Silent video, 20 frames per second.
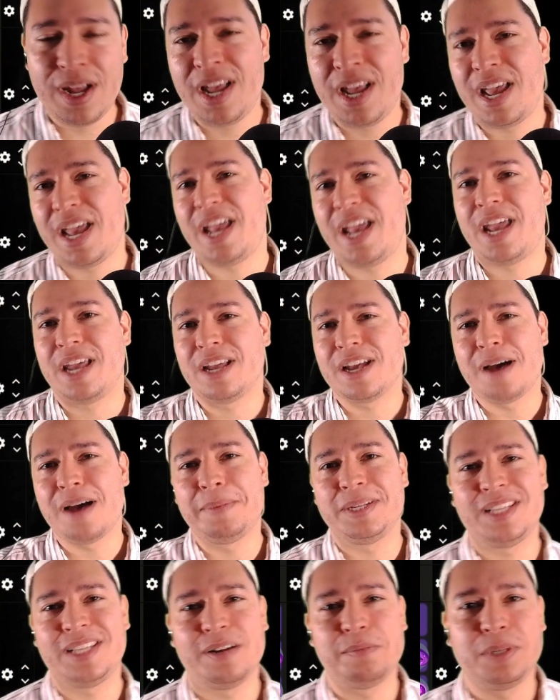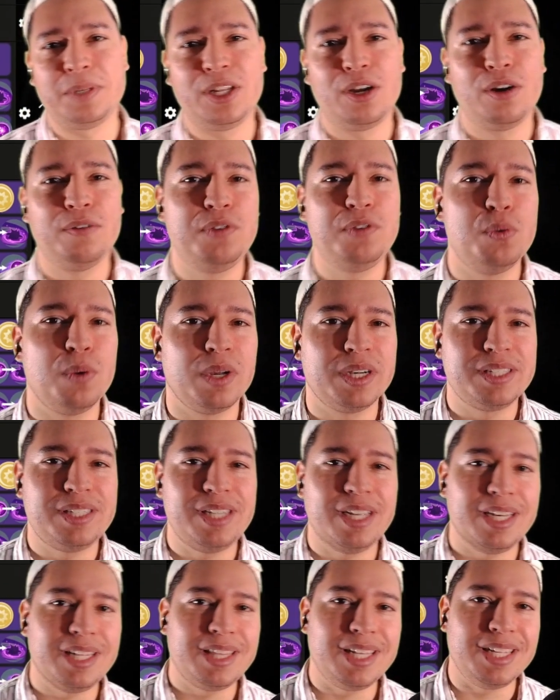and comment down below if you want to see
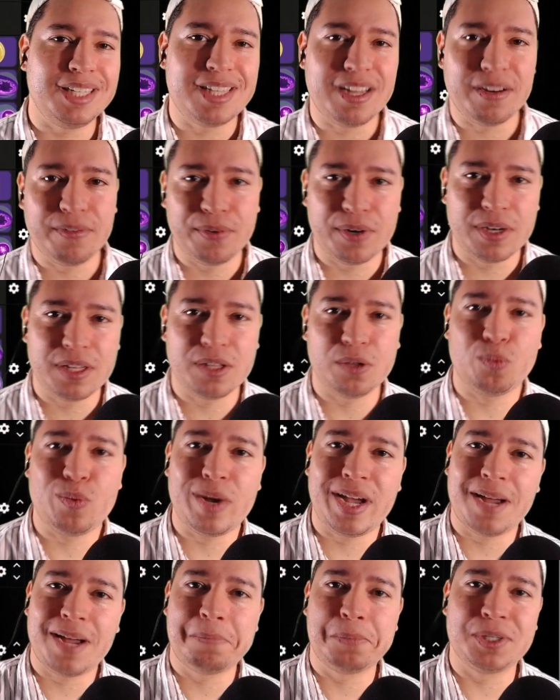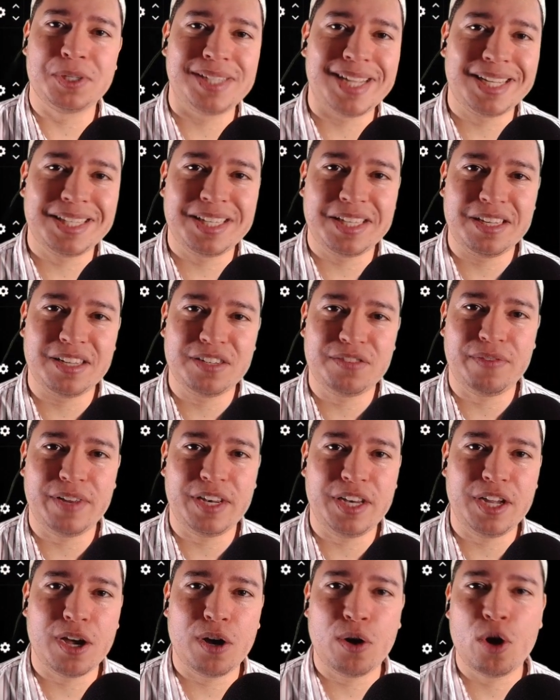anything different in the way I'm presenting this
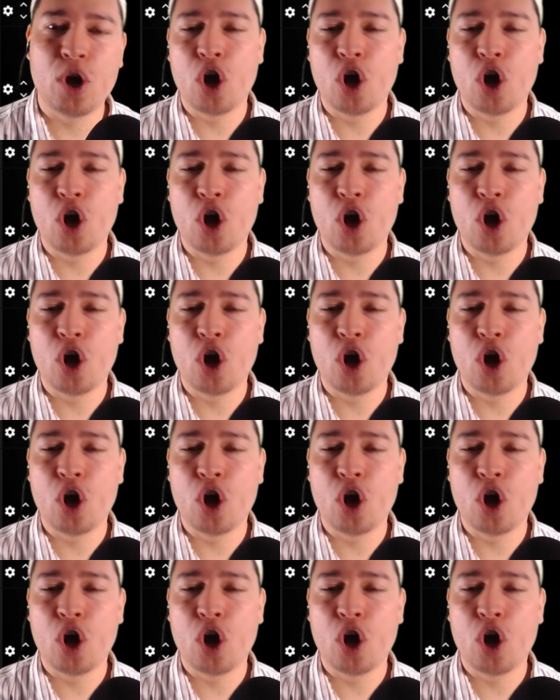video,